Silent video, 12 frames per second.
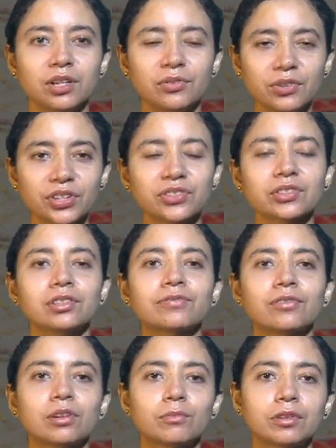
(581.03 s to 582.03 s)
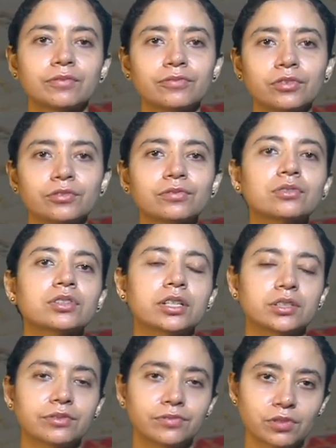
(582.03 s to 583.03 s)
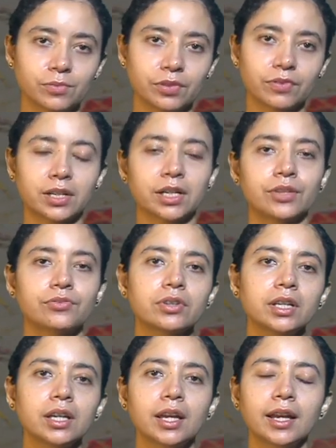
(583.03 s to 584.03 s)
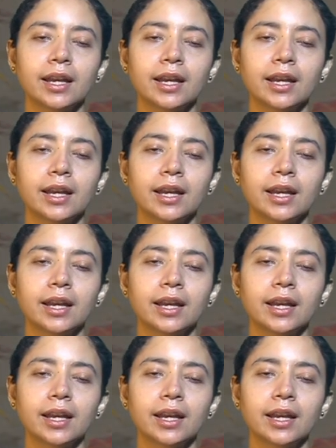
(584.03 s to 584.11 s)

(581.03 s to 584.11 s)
regional form of you know folk theatre forms of the country,